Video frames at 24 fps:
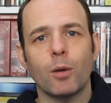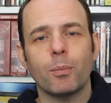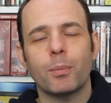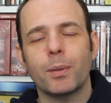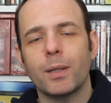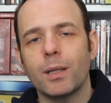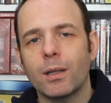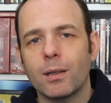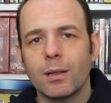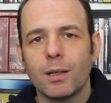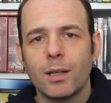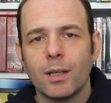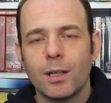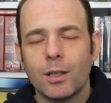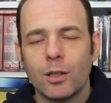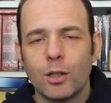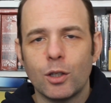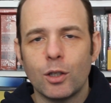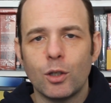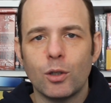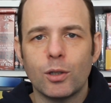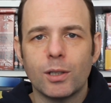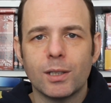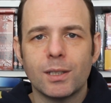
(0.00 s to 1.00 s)
up here
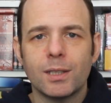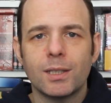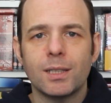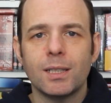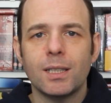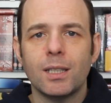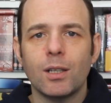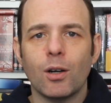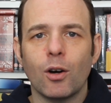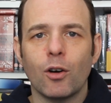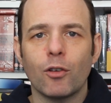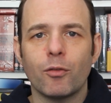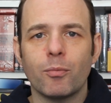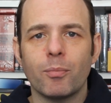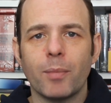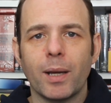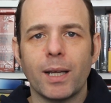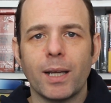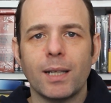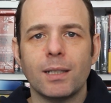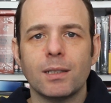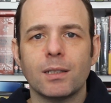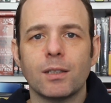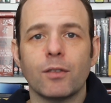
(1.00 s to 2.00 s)
that you can see of
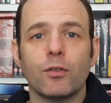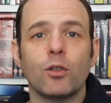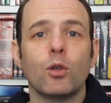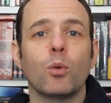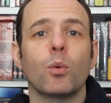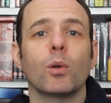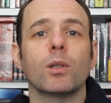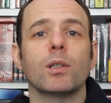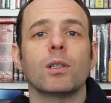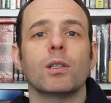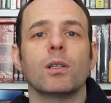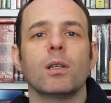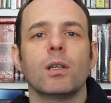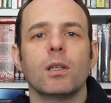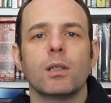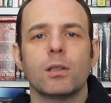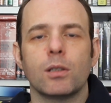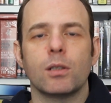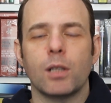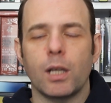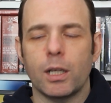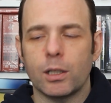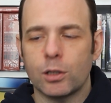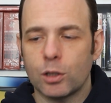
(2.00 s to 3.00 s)
mine's if you want
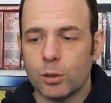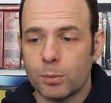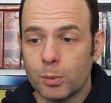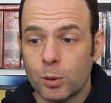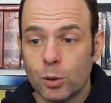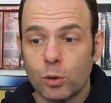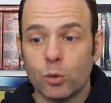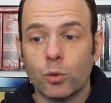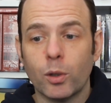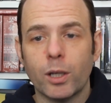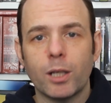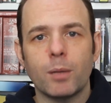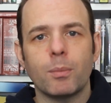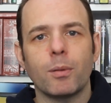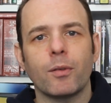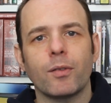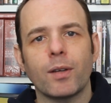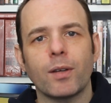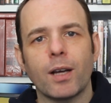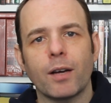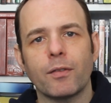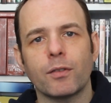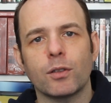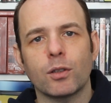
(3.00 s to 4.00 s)
to subscribe
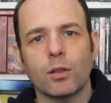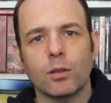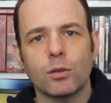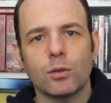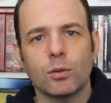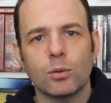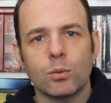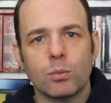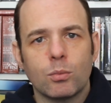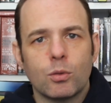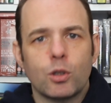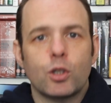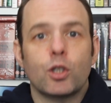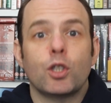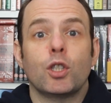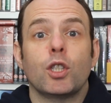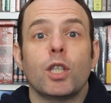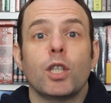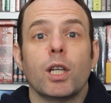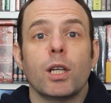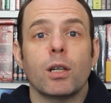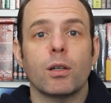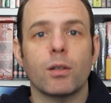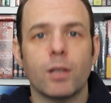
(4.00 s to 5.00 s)
if you haven't done so,
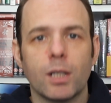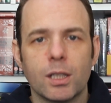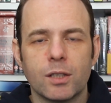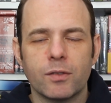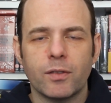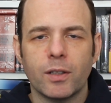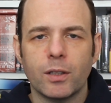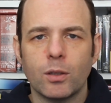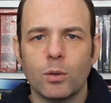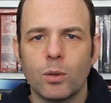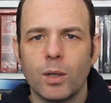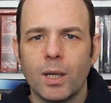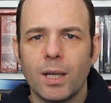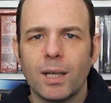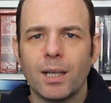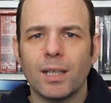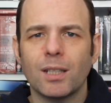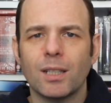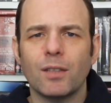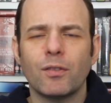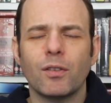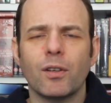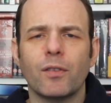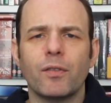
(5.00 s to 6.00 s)
share this video.
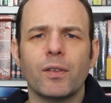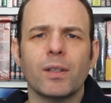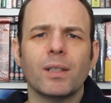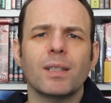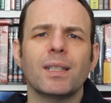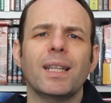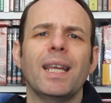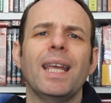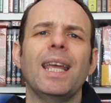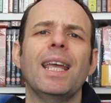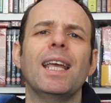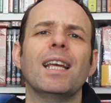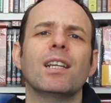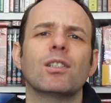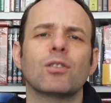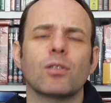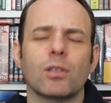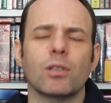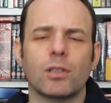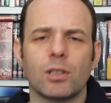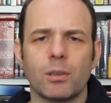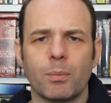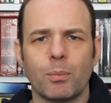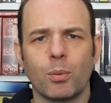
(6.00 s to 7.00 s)
And if you're feeling
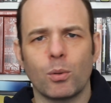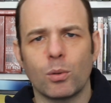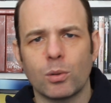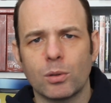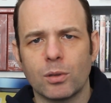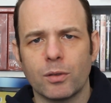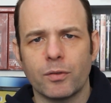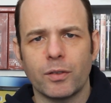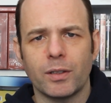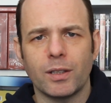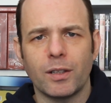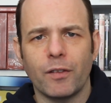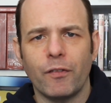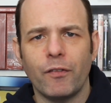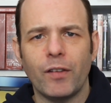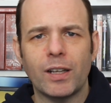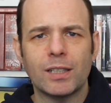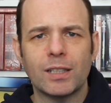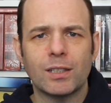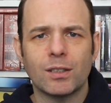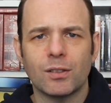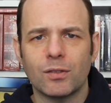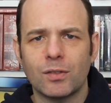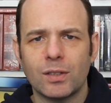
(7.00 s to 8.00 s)
extra supportive in the
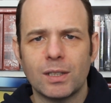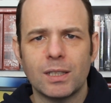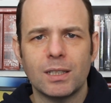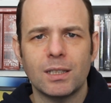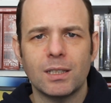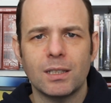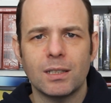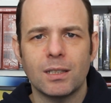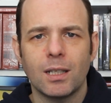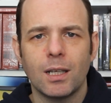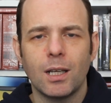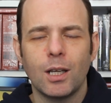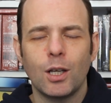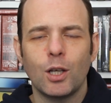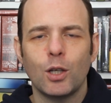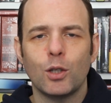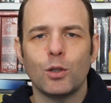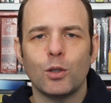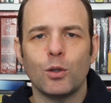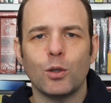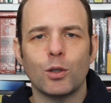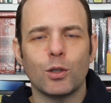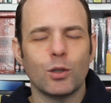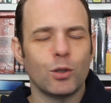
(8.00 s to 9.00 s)
festive season,
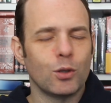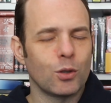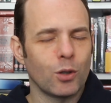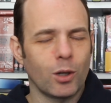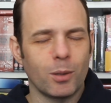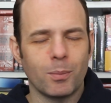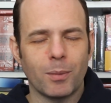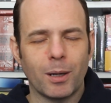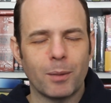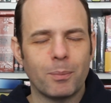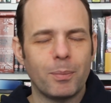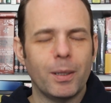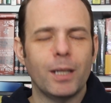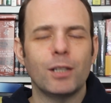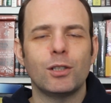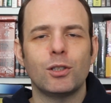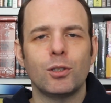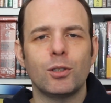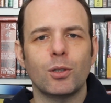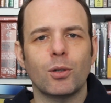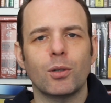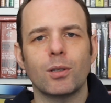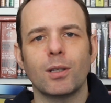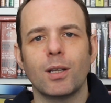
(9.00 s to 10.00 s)
you can join my
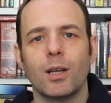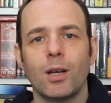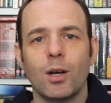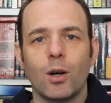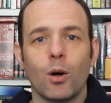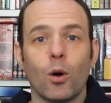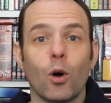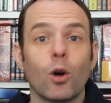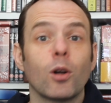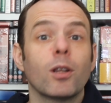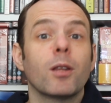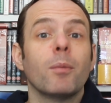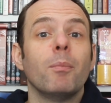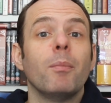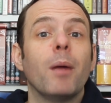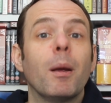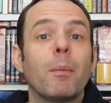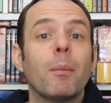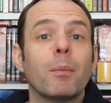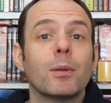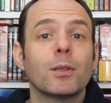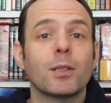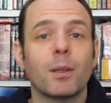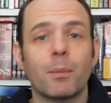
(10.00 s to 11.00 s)
Patreon or the
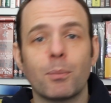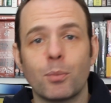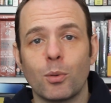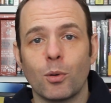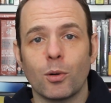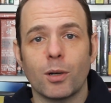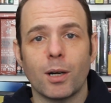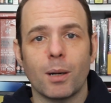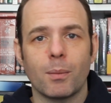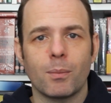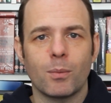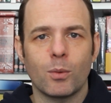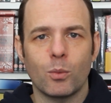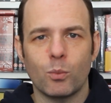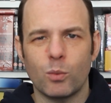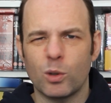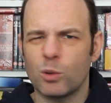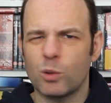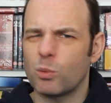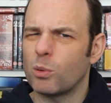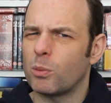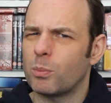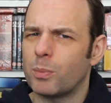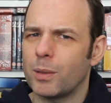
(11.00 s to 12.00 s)
membership program,
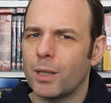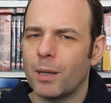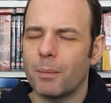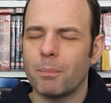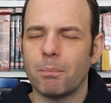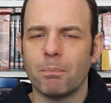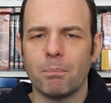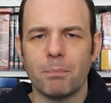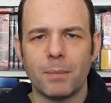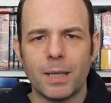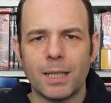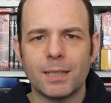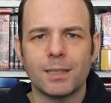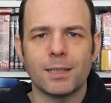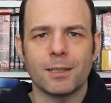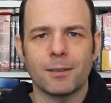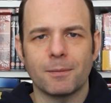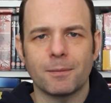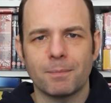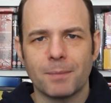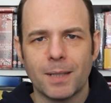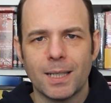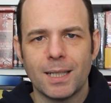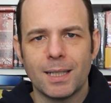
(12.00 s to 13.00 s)
which would be amazing.